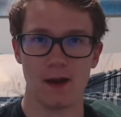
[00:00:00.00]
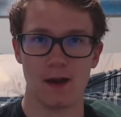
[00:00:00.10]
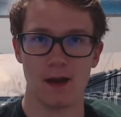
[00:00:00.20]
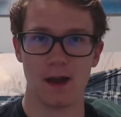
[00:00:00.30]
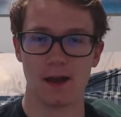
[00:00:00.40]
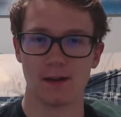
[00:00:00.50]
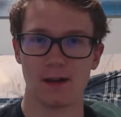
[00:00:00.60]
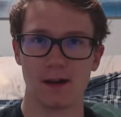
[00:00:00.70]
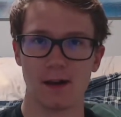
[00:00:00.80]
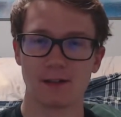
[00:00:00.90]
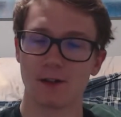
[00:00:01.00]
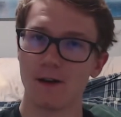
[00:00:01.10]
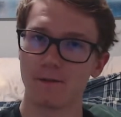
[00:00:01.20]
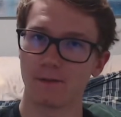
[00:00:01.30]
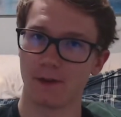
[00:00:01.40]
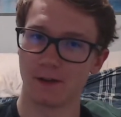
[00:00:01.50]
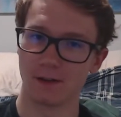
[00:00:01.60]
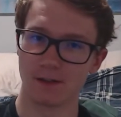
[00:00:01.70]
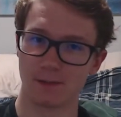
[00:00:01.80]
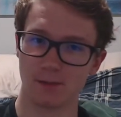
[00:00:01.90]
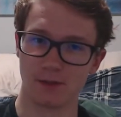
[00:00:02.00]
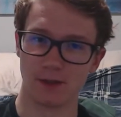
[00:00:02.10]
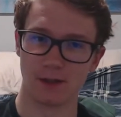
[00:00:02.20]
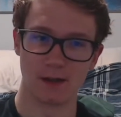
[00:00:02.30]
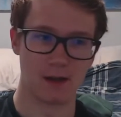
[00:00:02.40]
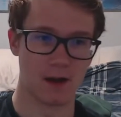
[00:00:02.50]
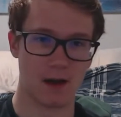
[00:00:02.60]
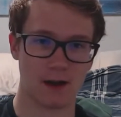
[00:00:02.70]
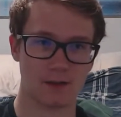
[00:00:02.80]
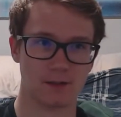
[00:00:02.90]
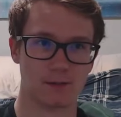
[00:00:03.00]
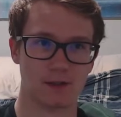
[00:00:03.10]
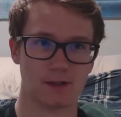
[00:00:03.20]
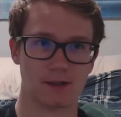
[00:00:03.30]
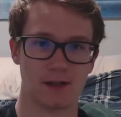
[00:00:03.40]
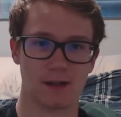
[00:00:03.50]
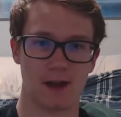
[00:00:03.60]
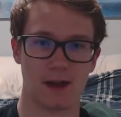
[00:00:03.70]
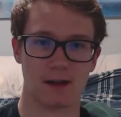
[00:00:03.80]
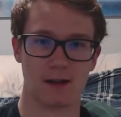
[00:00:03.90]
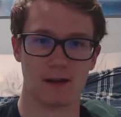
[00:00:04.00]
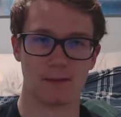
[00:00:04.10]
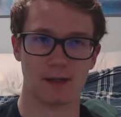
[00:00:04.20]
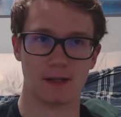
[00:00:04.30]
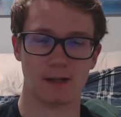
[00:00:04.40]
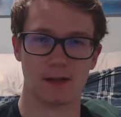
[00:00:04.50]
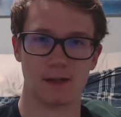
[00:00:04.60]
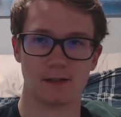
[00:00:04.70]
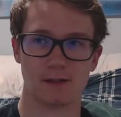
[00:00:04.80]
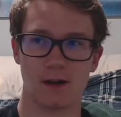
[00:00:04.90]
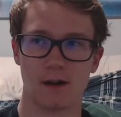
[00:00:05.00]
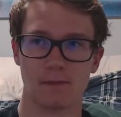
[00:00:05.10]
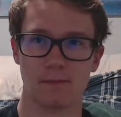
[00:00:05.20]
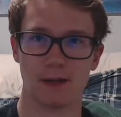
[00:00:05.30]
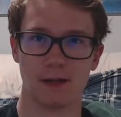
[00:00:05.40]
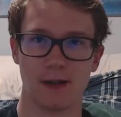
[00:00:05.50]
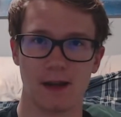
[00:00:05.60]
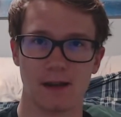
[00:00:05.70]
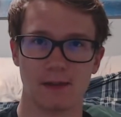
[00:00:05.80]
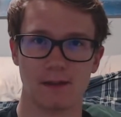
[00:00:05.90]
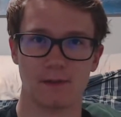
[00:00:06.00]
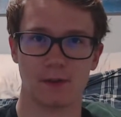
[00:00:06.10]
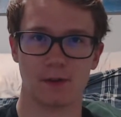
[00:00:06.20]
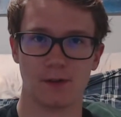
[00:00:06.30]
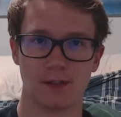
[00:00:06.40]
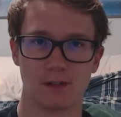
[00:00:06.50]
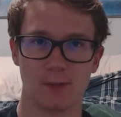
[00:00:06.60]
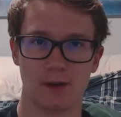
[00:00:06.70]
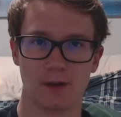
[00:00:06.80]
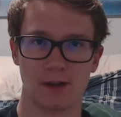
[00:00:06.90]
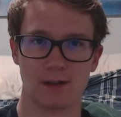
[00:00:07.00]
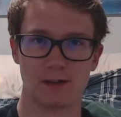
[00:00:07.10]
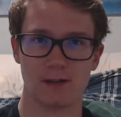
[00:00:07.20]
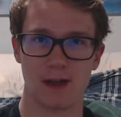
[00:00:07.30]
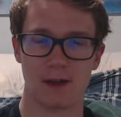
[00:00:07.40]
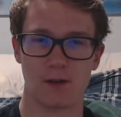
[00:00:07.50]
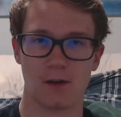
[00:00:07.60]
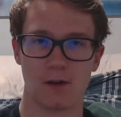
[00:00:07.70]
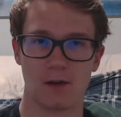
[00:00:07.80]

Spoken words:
And it's gone fairly smoothly. I just want to say that, it has not been a difficult experience at all.